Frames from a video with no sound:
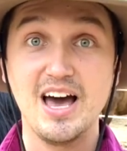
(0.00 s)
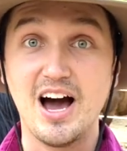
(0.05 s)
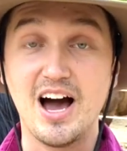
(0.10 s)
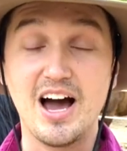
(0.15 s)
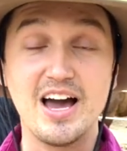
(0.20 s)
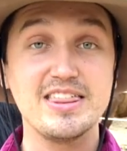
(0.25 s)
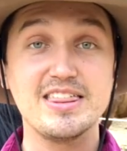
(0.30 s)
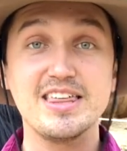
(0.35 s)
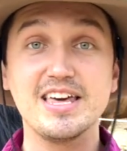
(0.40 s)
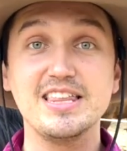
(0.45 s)

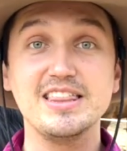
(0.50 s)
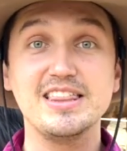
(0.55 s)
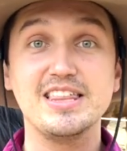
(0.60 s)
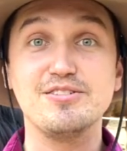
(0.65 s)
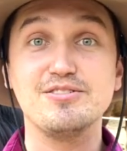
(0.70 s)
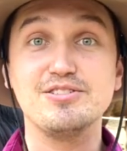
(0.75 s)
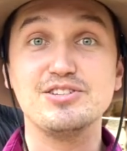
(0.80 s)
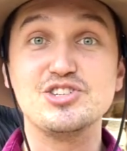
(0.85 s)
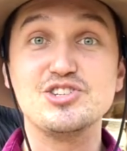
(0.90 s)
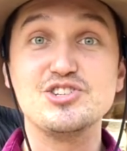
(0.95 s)
I think
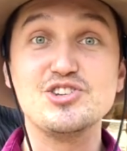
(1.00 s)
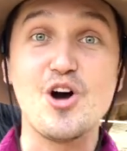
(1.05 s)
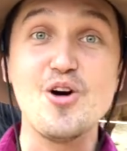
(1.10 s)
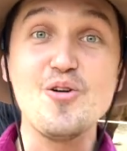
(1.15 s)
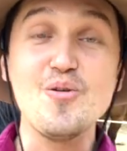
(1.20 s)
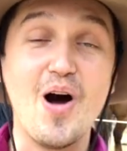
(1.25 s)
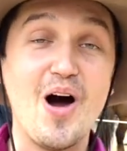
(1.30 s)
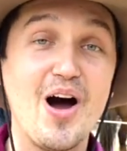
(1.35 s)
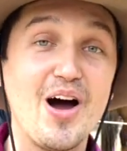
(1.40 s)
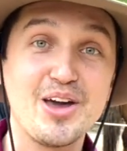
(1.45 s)
there is
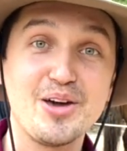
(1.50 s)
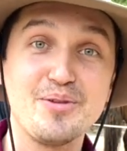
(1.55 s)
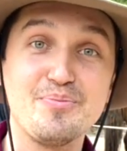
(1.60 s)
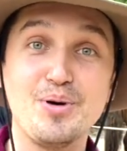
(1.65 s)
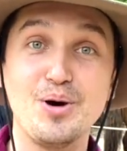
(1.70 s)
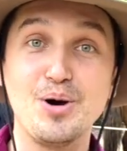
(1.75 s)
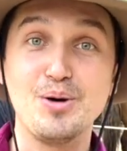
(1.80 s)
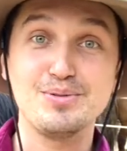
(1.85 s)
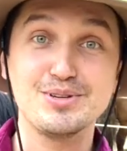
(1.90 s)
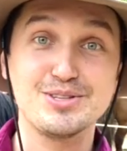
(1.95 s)
no higher
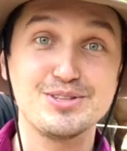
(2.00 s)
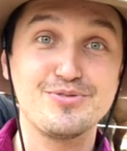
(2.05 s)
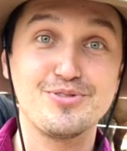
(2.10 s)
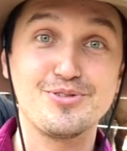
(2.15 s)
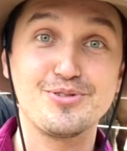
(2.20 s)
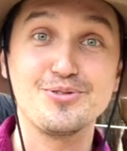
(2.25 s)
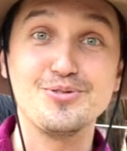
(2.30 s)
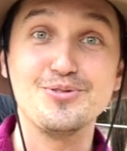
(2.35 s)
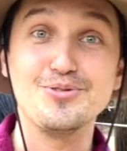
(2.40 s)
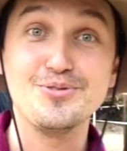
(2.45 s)
purpose
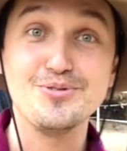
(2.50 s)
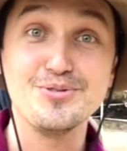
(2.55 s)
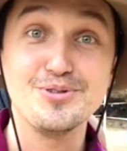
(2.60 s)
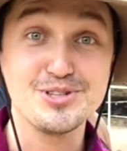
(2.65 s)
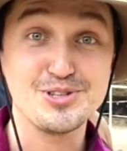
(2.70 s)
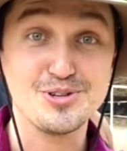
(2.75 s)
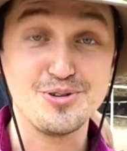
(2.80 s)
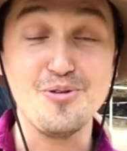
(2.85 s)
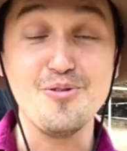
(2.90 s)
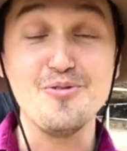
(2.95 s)
for a
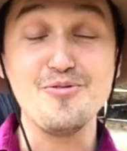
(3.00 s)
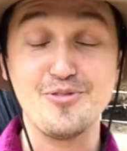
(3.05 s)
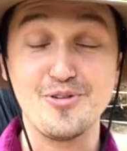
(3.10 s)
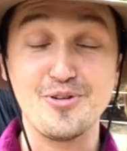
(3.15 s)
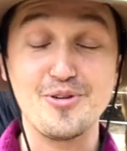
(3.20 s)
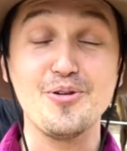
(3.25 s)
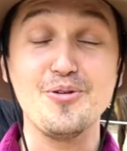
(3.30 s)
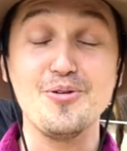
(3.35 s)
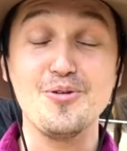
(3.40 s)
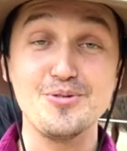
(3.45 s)
horse or
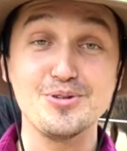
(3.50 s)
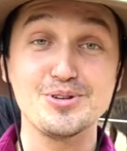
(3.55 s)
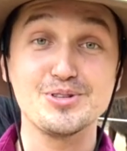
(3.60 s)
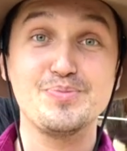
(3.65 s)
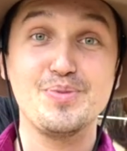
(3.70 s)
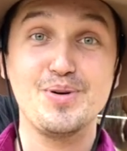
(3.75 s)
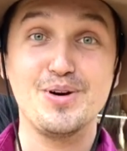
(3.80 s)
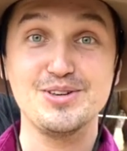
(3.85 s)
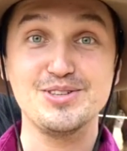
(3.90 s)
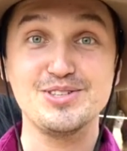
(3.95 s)
for a horse
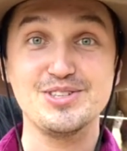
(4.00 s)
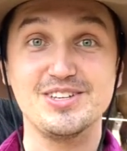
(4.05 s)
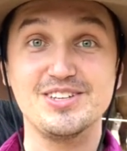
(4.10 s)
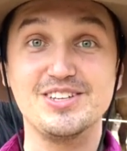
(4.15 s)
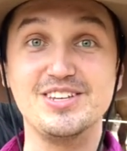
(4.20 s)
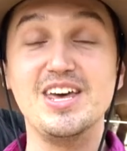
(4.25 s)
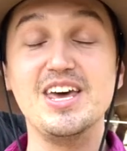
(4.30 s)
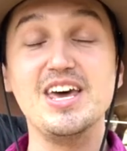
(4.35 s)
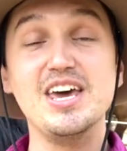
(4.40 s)
person